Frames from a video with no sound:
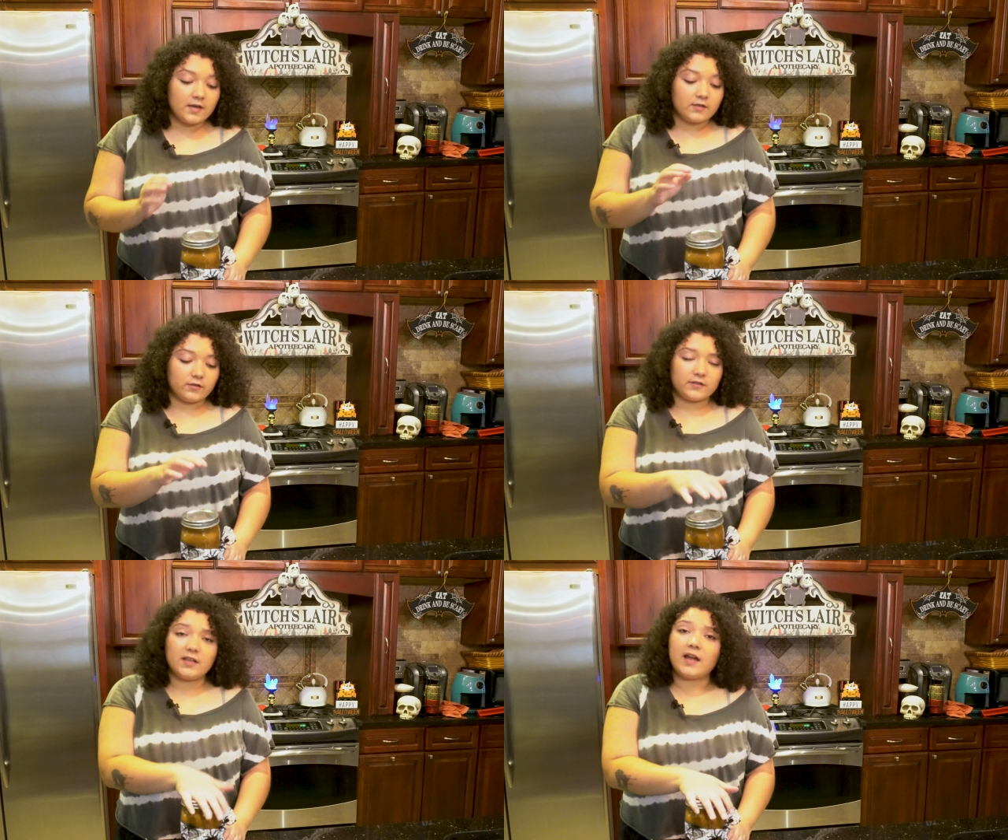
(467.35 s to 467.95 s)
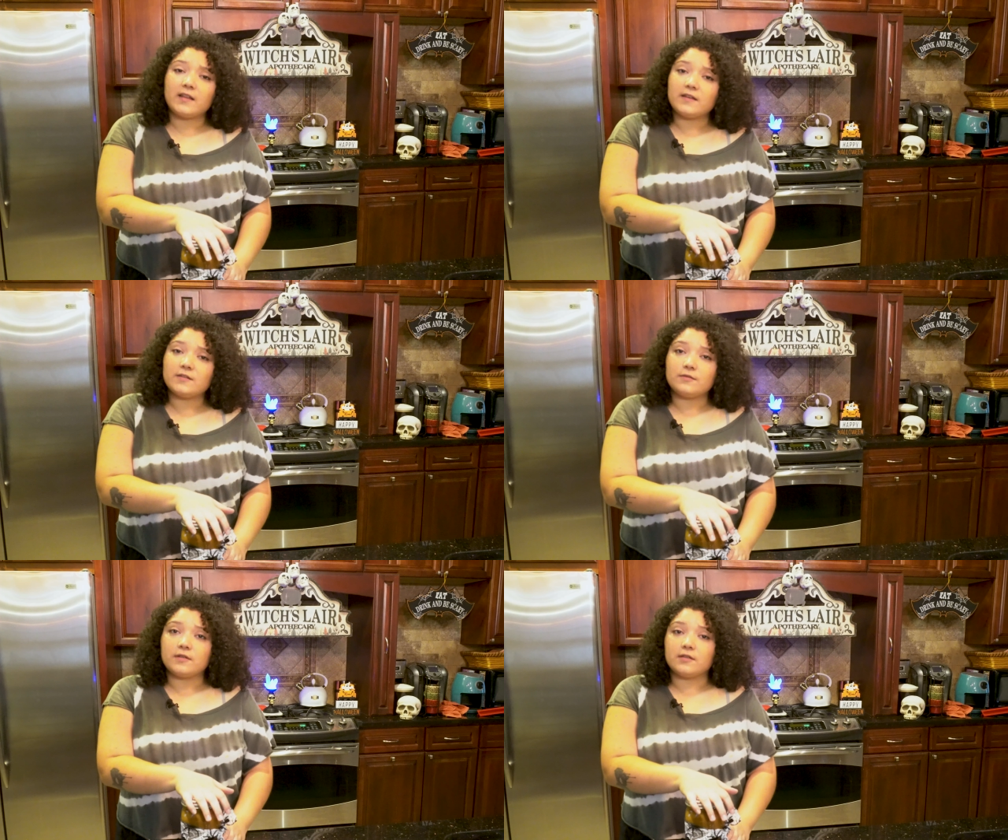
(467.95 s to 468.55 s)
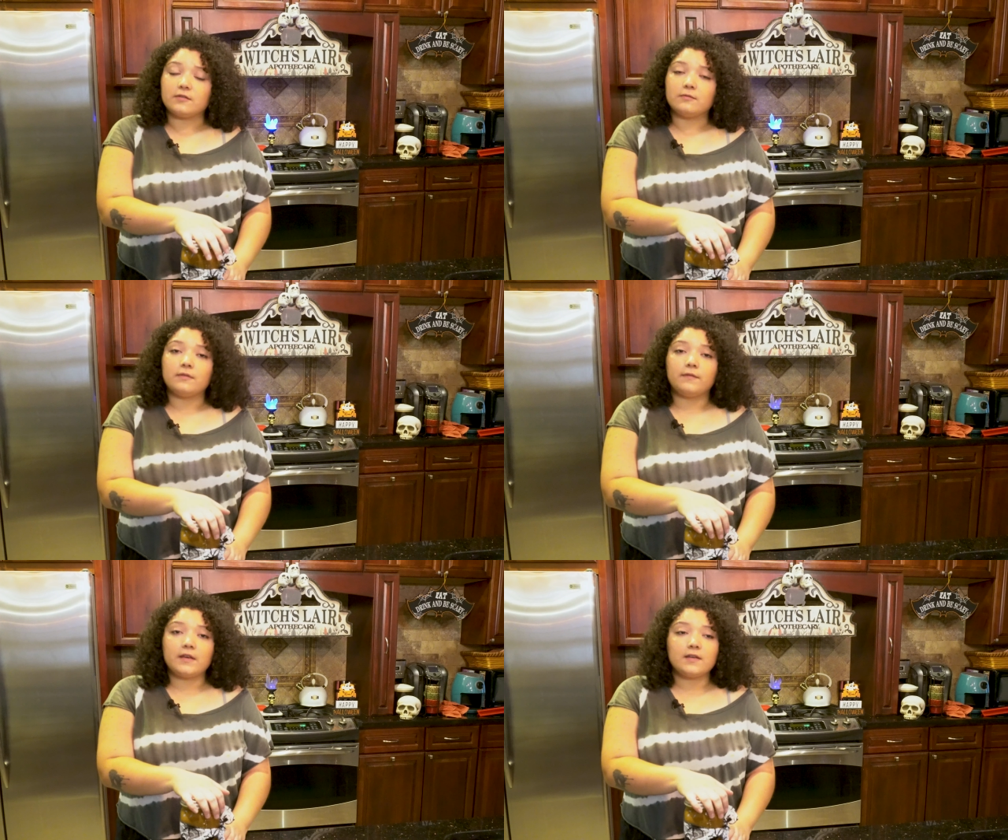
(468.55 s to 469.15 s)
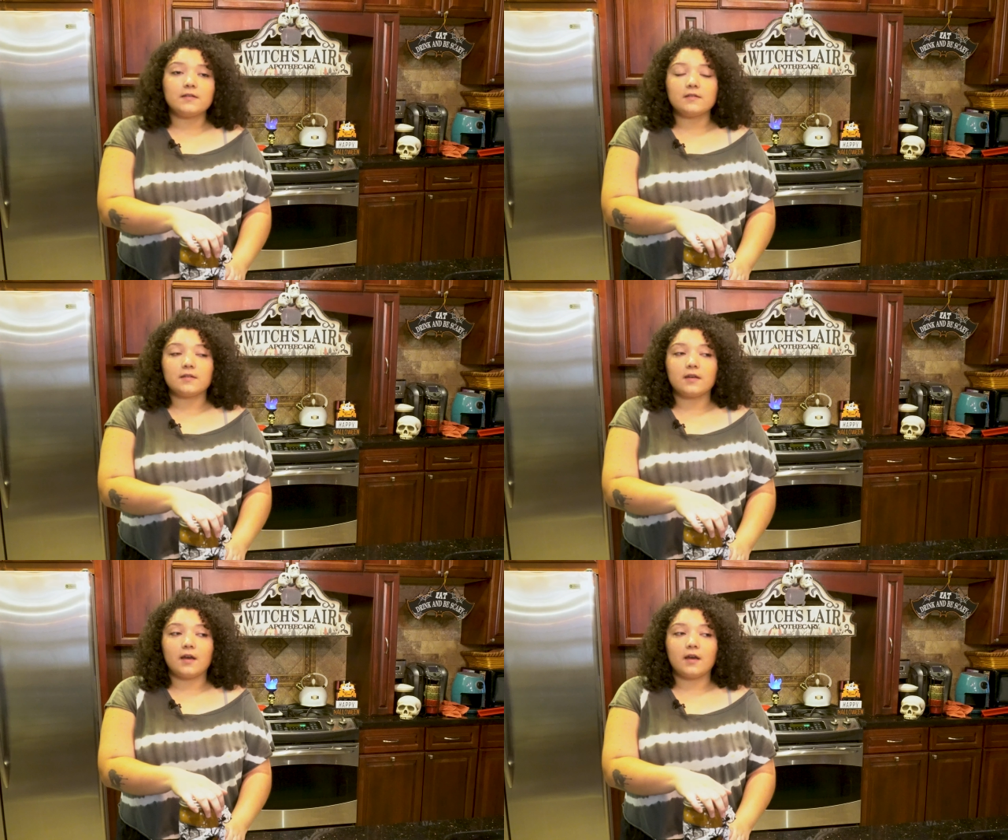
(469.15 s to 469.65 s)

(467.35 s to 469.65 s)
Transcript: So there's a lot of things you can do with this.